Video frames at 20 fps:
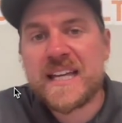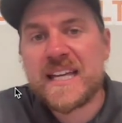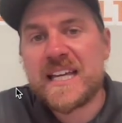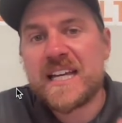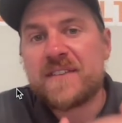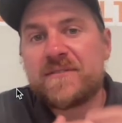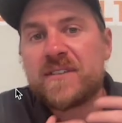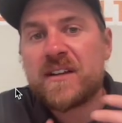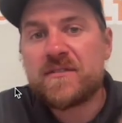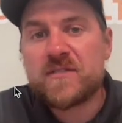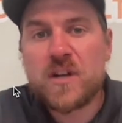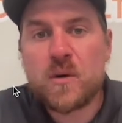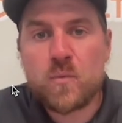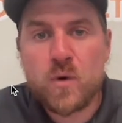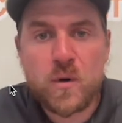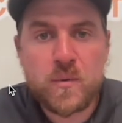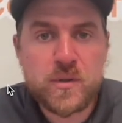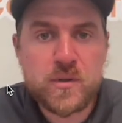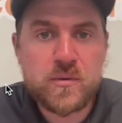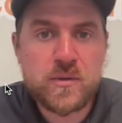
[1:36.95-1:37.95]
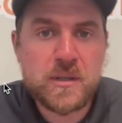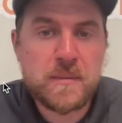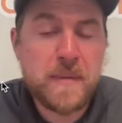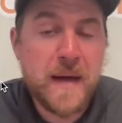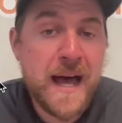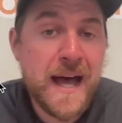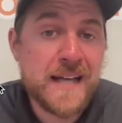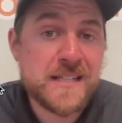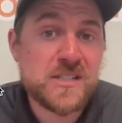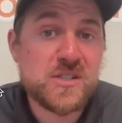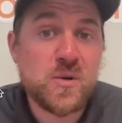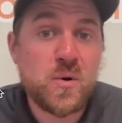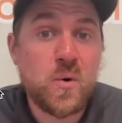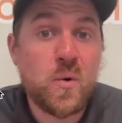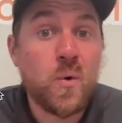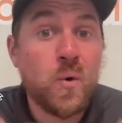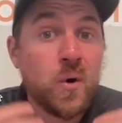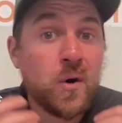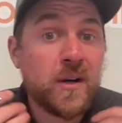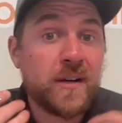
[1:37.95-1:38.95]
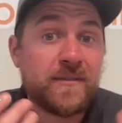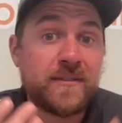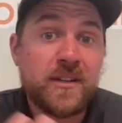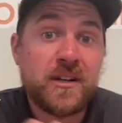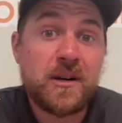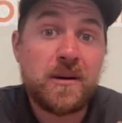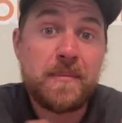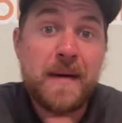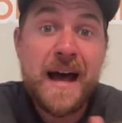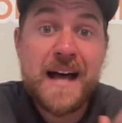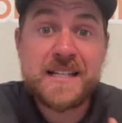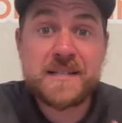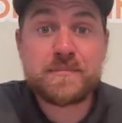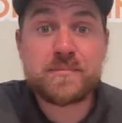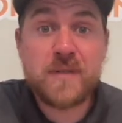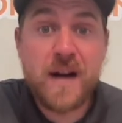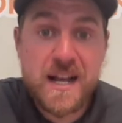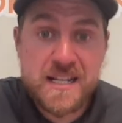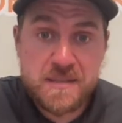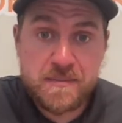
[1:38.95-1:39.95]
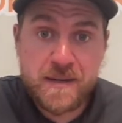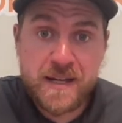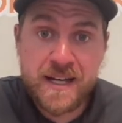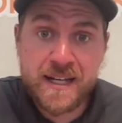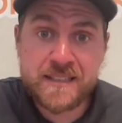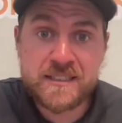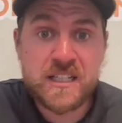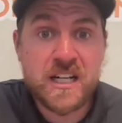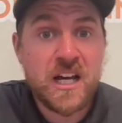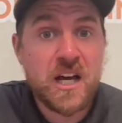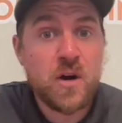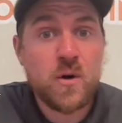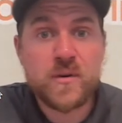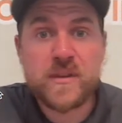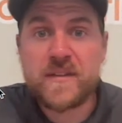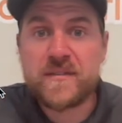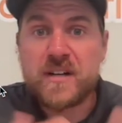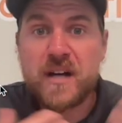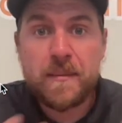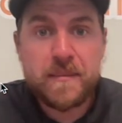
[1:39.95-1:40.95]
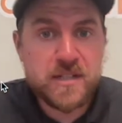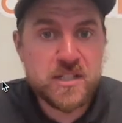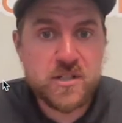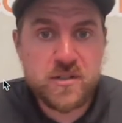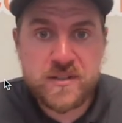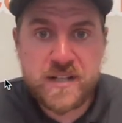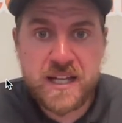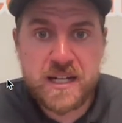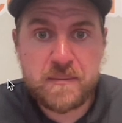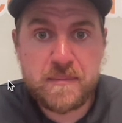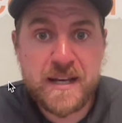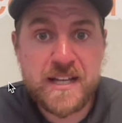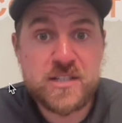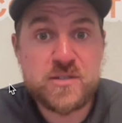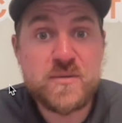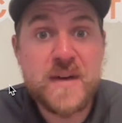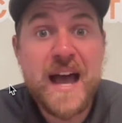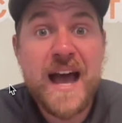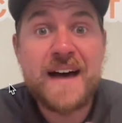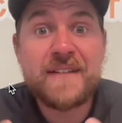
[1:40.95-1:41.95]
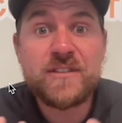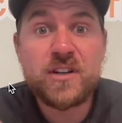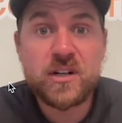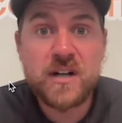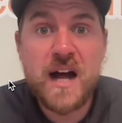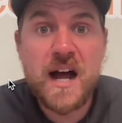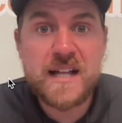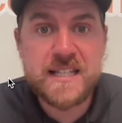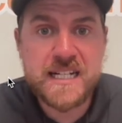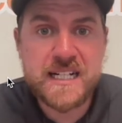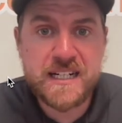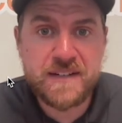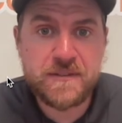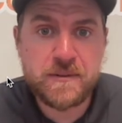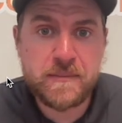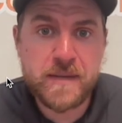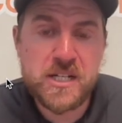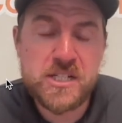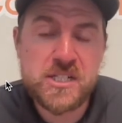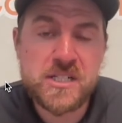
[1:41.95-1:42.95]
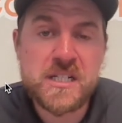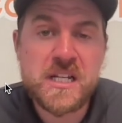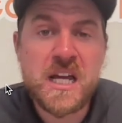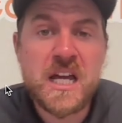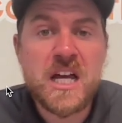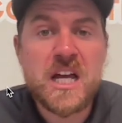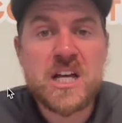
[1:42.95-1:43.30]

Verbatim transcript: If they've done work with you in the past, or if they're a past prospect, or they've come into your database, you have their contact information.